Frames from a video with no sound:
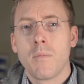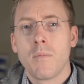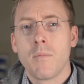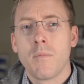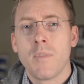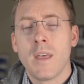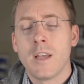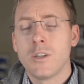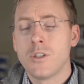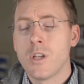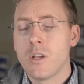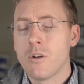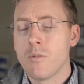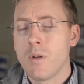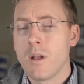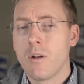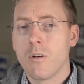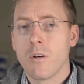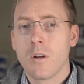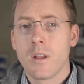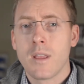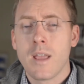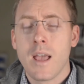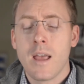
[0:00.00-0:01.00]
That
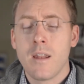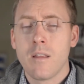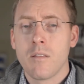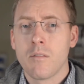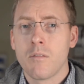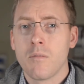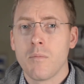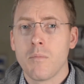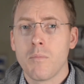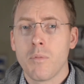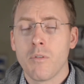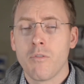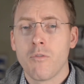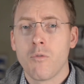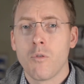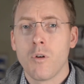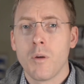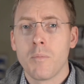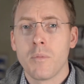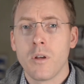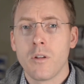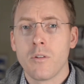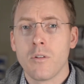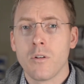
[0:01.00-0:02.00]
generator, again, is
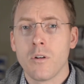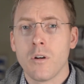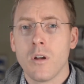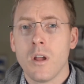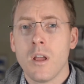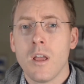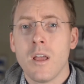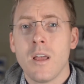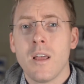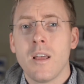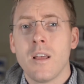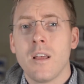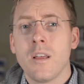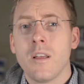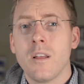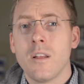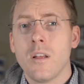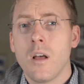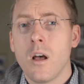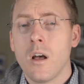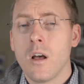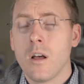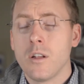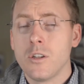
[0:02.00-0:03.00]
performed under
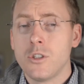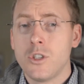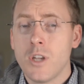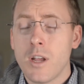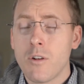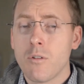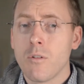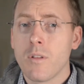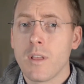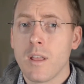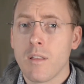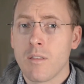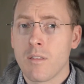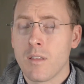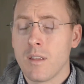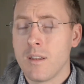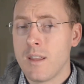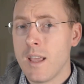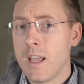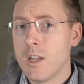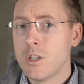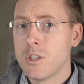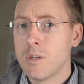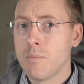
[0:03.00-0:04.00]
generally a
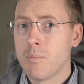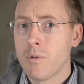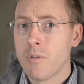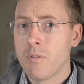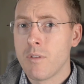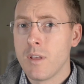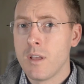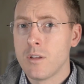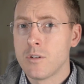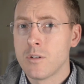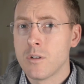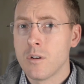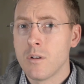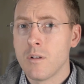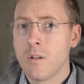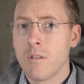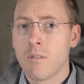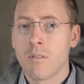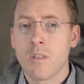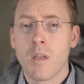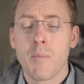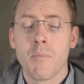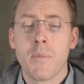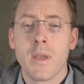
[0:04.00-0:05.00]
sedation procedure.
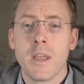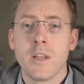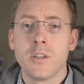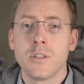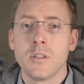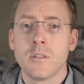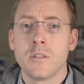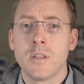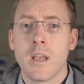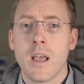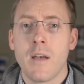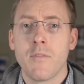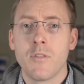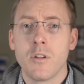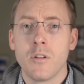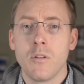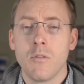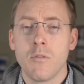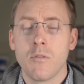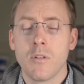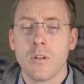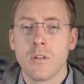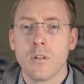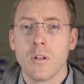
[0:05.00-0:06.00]
Some patients have to
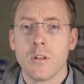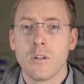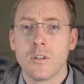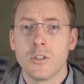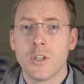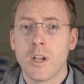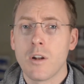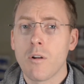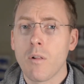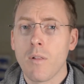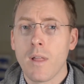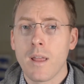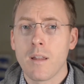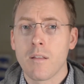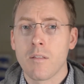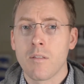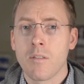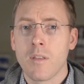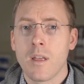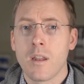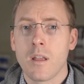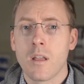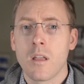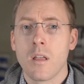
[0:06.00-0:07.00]
use a general
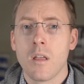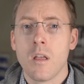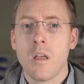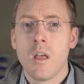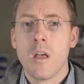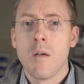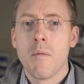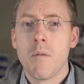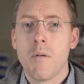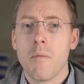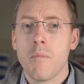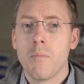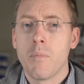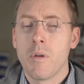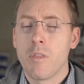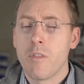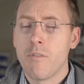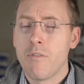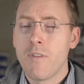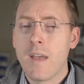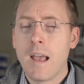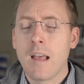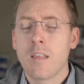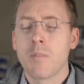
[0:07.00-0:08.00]
anesthetic, but the
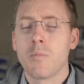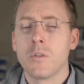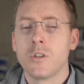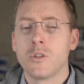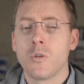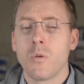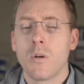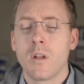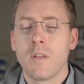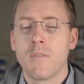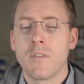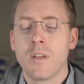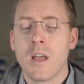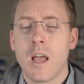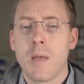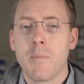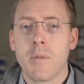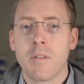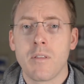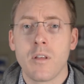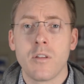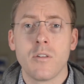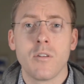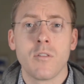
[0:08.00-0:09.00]
vast majority of time
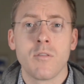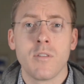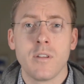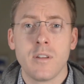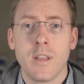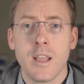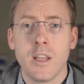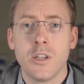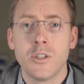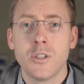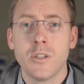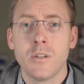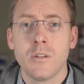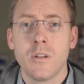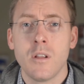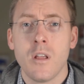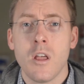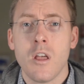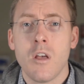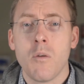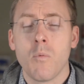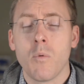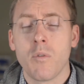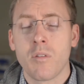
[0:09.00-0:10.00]
it's under sedation
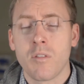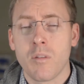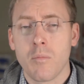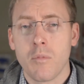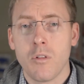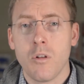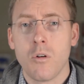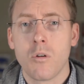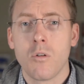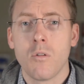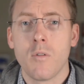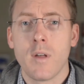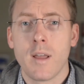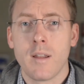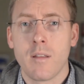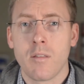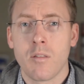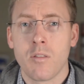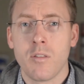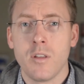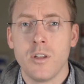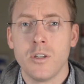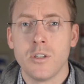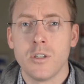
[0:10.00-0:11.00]
with some local
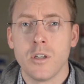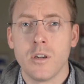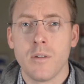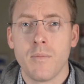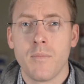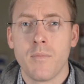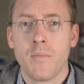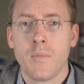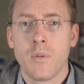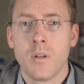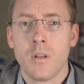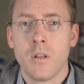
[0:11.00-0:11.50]
anesthesia.